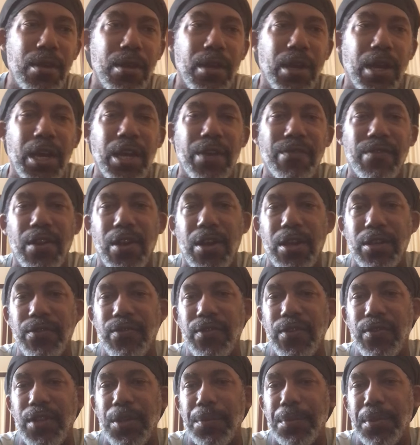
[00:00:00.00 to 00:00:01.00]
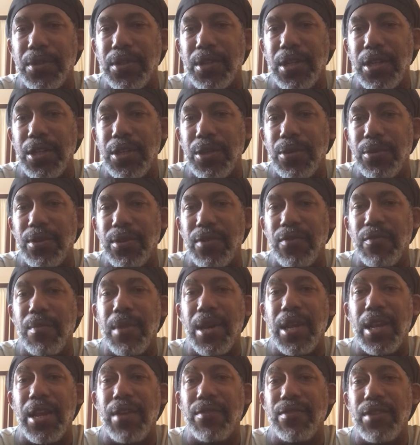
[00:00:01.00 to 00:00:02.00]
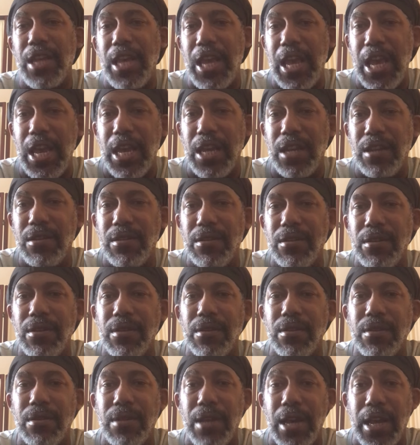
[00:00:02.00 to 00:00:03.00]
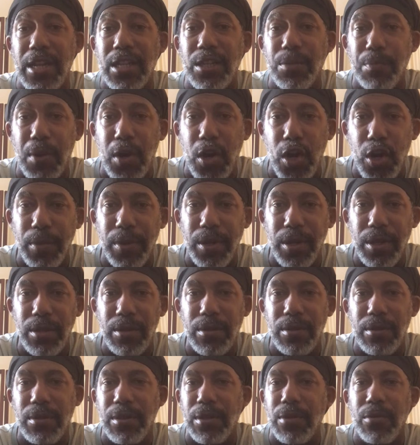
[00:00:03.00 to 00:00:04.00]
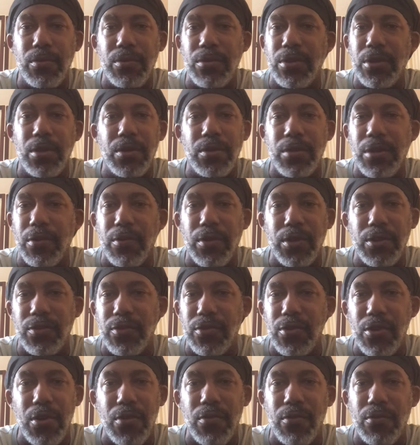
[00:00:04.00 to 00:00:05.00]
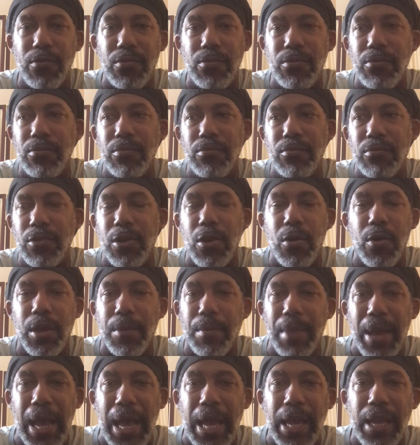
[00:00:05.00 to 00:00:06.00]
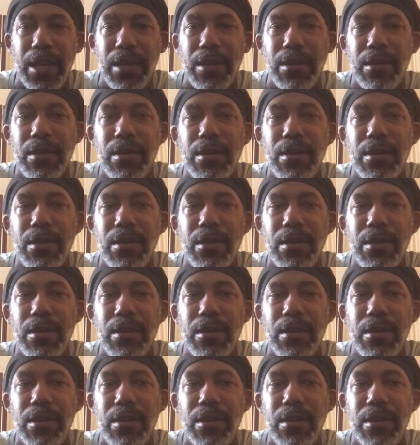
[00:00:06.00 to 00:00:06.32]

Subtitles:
I have lost 50% use of my left hand. That is permanent. There is no going back.